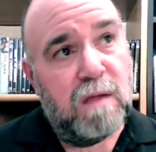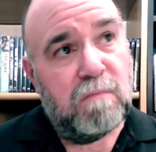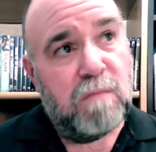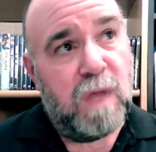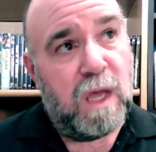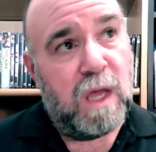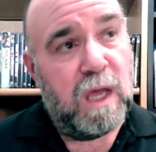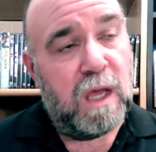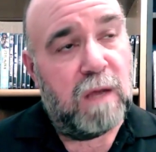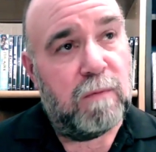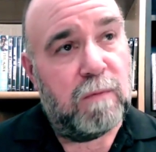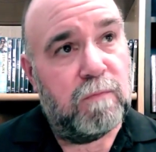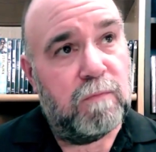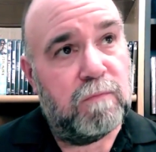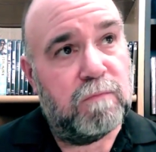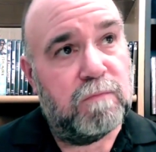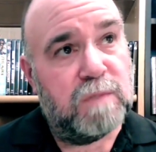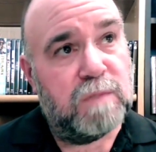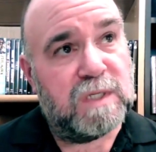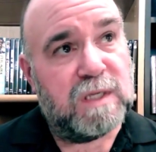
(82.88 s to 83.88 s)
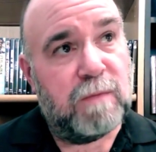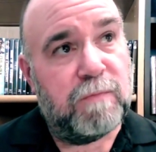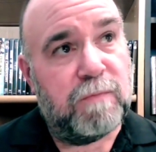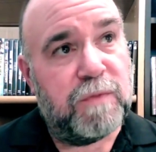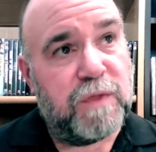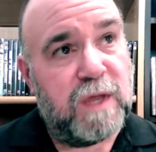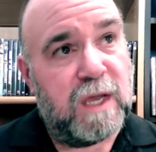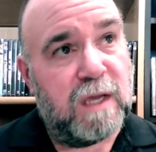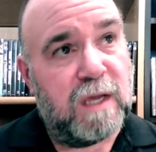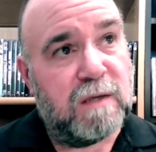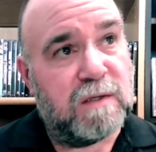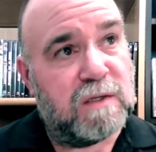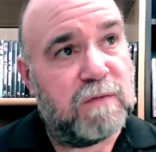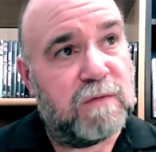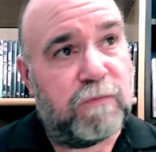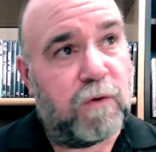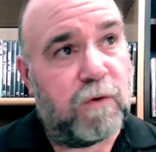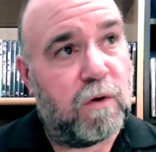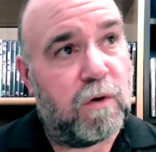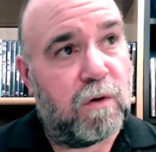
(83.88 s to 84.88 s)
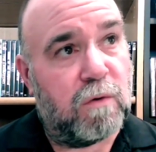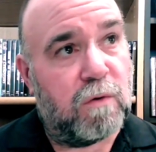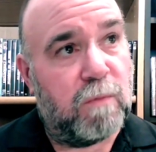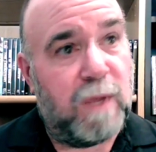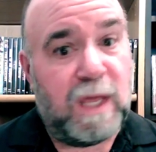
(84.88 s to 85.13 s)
some things for